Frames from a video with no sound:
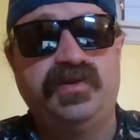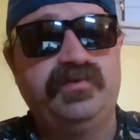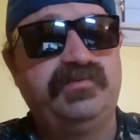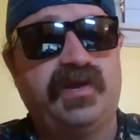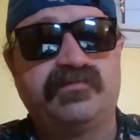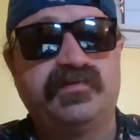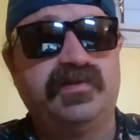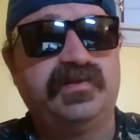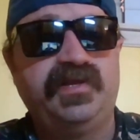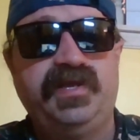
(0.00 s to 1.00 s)
You
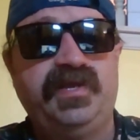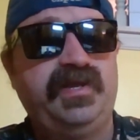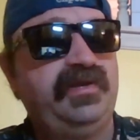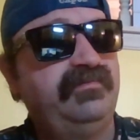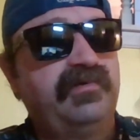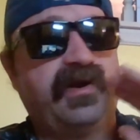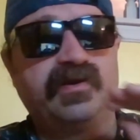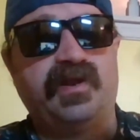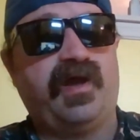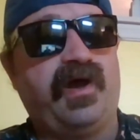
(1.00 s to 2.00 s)
definitely
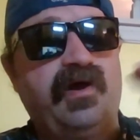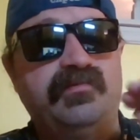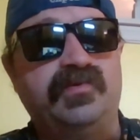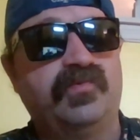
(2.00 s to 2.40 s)
are gonna hum